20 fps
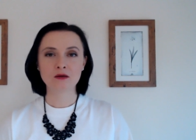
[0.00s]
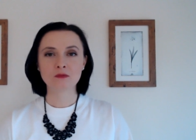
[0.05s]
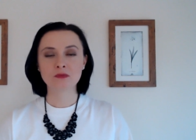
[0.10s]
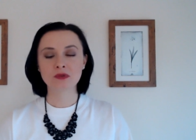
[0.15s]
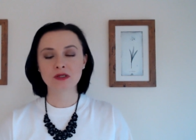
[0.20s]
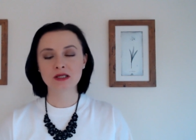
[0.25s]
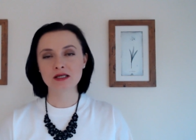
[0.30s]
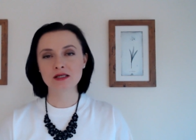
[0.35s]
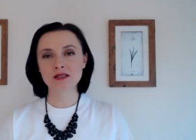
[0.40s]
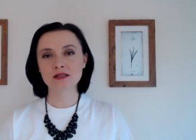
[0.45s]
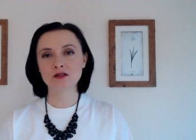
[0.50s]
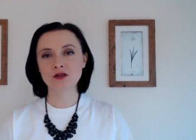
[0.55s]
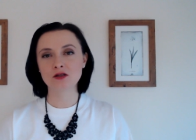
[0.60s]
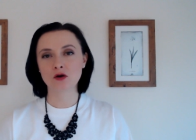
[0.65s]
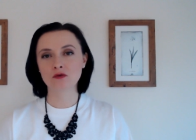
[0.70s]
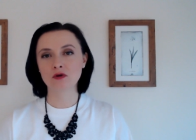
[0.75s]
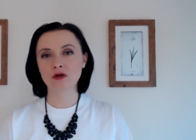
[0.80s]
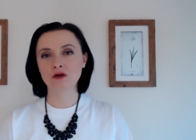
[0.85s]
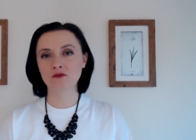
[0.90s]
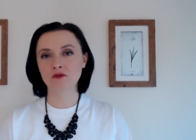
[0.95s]
Please
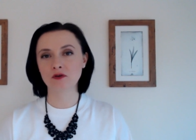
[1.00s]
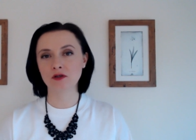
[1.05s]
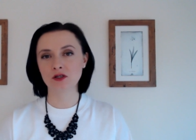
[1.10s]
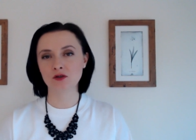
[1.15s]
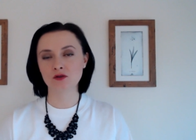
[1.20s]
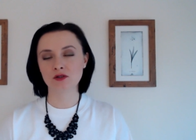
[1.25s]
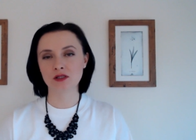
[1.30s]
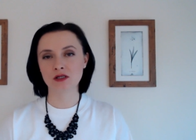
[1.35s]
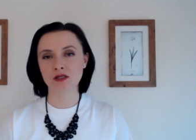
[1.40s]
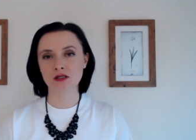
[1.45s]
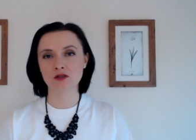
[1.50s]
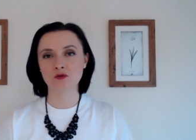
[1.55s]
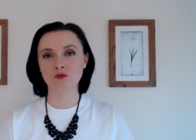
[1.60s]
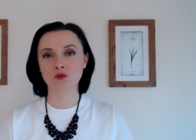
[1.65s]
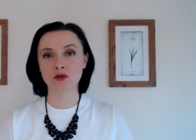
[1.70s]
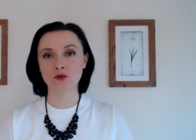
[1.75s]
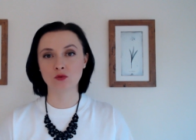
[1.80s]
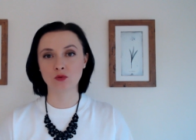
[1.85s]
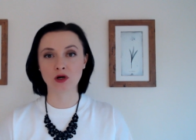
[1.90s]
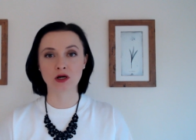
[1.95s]
don't confuse this
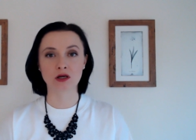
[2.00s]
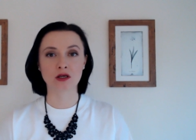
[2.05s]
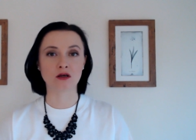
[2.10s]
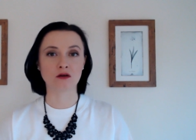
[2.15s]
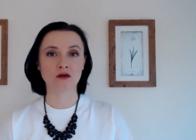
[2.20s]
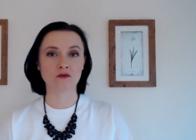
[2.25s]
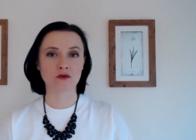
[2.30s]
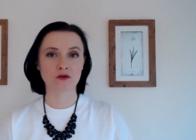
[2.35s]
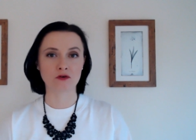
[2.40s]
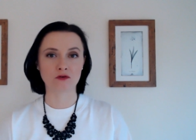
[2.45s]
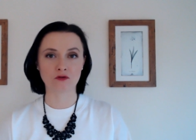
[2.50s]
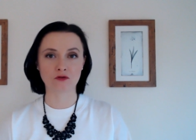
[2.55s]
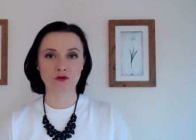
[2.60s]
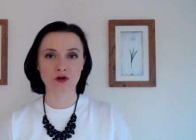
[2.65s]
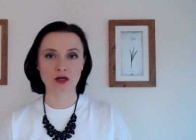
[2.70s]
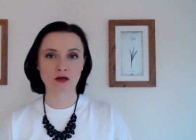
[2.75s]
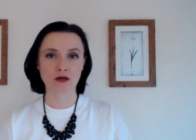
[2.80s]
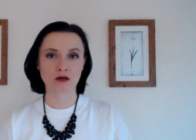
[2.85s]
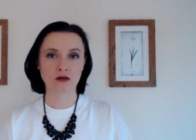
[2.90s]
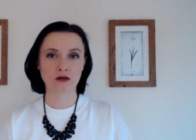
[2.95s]
with working for
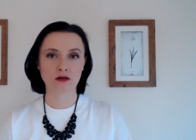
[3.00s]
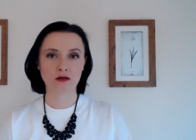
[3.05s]
free.